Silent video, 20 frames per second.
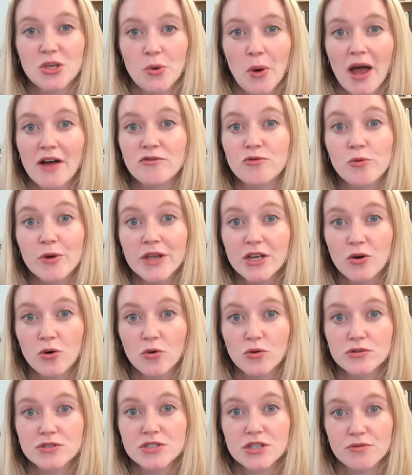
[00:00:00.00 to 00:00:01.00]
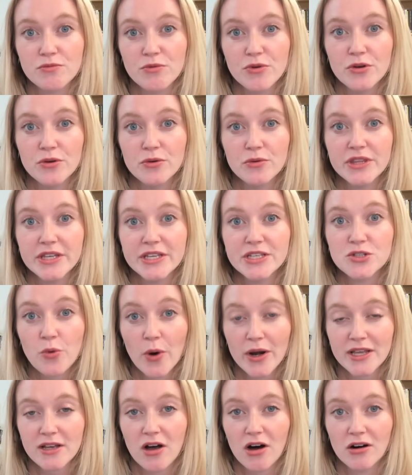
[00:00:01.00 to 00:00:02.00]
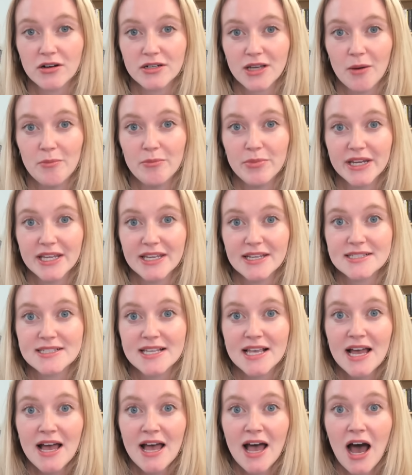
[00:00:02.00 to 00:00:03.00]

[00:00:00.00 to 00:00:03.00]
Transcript: you have recourse through these credit card companies.